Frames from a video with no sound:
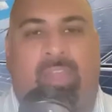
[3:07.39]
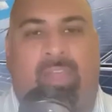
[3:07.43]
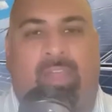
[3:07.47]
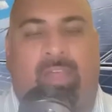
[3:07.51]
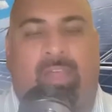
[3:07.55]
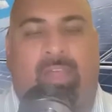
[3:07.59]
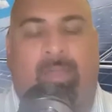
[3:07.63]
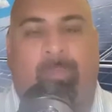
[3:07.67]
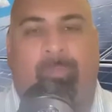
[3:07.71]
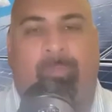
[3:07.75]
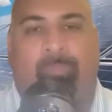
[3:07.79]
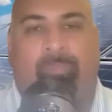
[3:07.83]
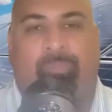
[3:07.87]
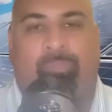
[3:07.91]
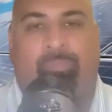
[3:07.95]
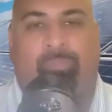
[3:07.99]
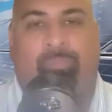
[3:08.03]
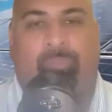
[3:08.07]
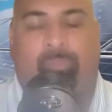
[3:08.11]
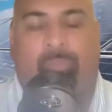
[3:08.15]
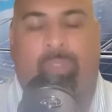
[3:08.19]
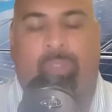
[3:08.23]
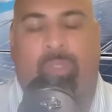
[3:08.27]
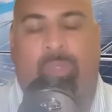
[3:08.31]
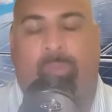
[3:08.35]

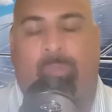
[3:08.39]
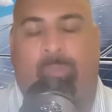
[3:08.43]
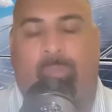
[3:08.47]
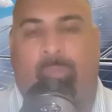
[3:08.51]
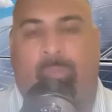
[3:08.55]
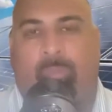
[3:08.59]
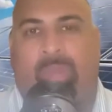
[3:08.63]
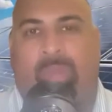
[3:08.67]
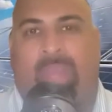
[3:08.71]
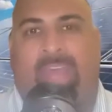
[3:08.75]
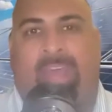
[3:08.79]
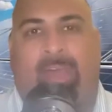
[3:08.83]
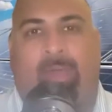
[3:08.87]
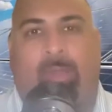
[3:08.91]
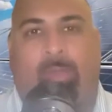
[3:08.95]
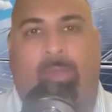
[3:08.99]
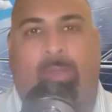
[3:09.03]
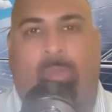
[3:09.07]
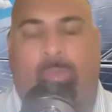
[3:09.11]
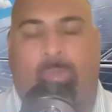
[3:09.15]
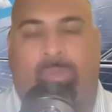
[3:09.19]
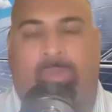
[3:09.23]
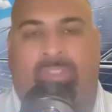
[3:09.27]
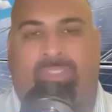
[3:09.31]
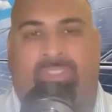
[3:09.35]
now
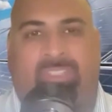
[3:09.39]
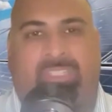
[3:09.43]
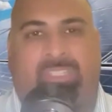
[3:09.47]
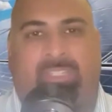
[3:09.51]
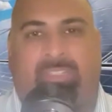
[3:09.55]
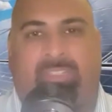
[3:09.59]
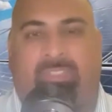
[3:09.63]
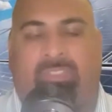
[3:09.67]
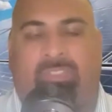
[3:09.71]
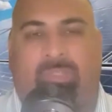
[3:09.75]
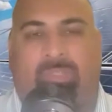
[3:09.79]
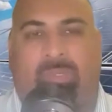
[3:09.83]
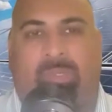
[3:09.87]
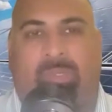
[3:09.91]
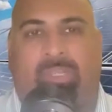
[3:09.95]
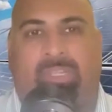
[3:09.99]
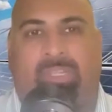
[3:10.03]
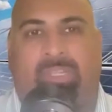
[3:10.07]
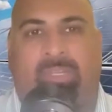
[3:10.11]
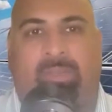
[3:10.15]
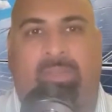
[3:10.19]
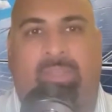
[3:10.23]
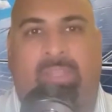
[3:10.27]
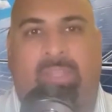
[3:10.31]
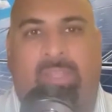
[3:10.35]
what we're seeing in
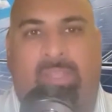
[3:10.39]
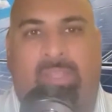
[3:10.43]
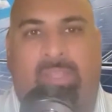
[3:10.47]
certain